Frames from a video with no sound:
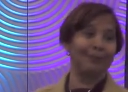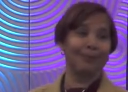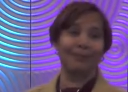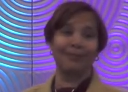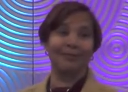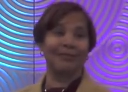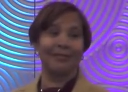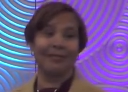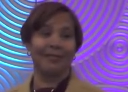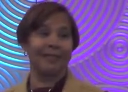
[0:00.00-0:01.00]

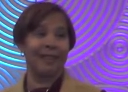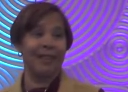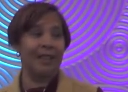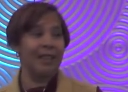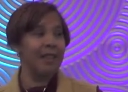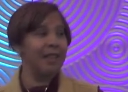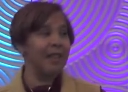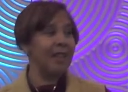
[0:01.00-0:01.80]
[no speech]